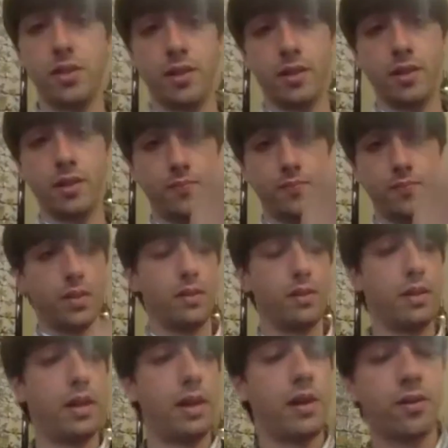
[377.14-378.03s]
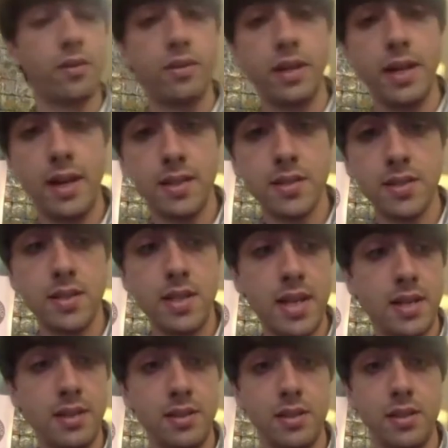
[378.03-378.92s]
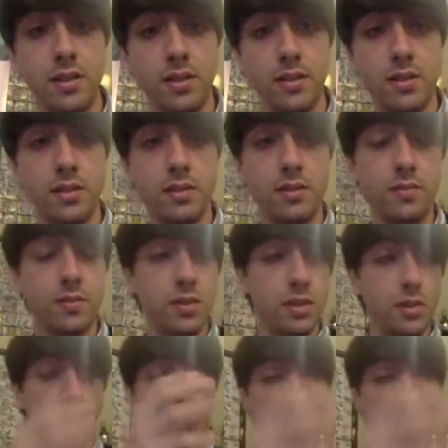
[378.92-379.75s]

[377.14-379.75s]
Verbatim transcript: the argon gas and the, the, the